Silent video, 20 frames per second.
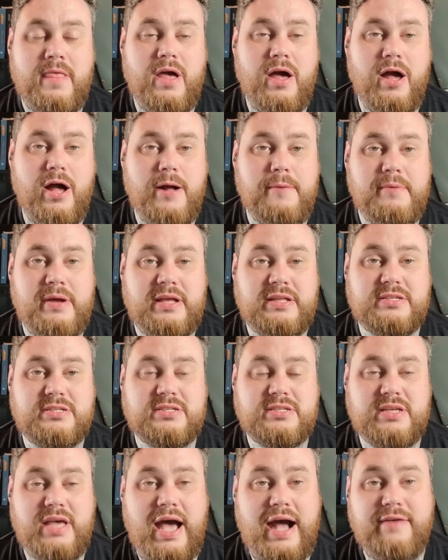
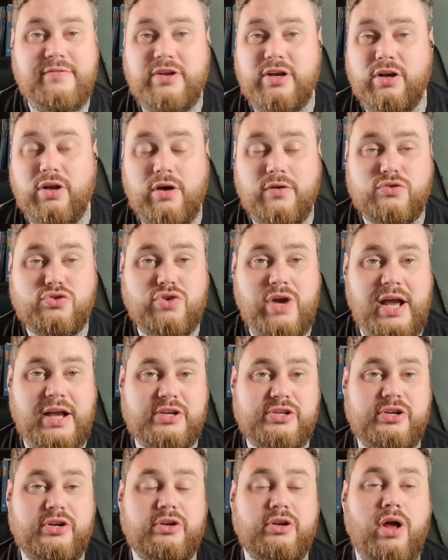It's having a lot of
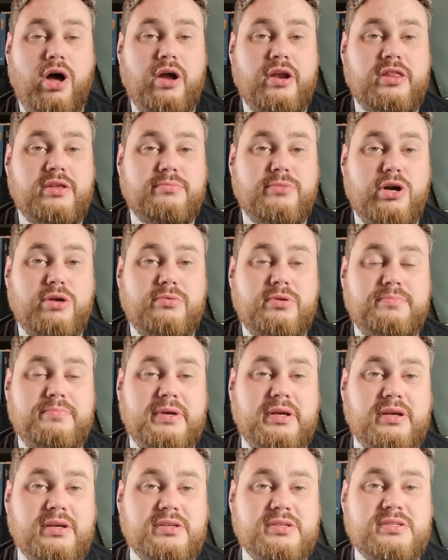traction online at the moment
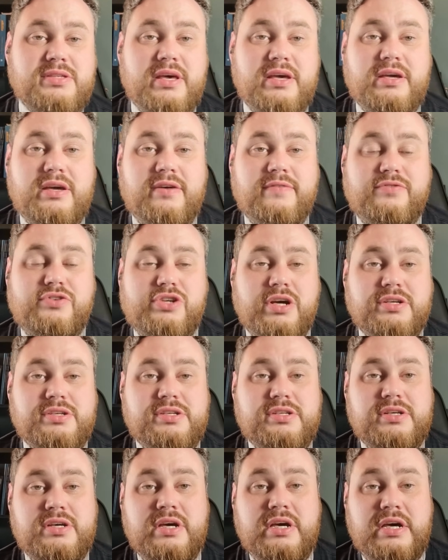because they have
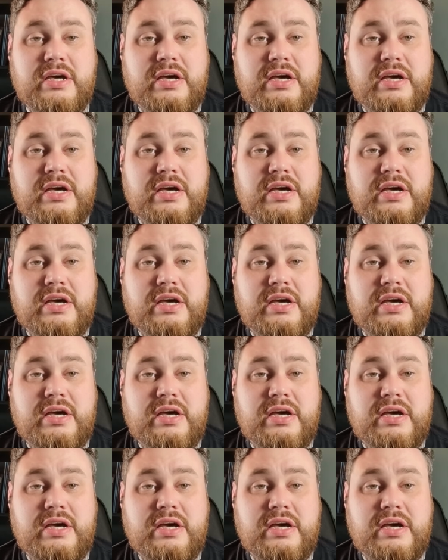just